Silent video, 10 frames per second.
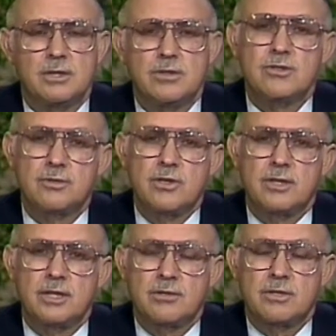to store the
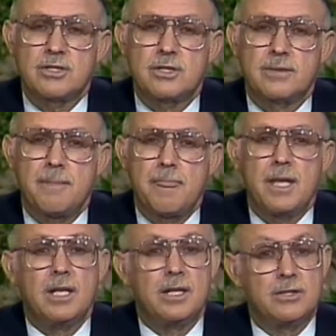electricity
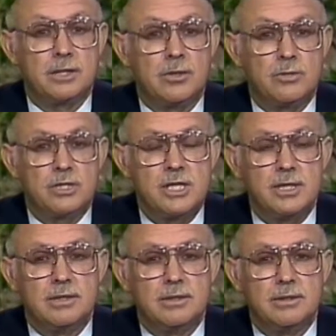until it was
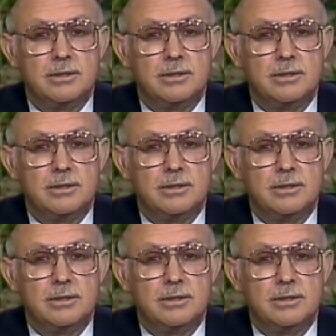needed.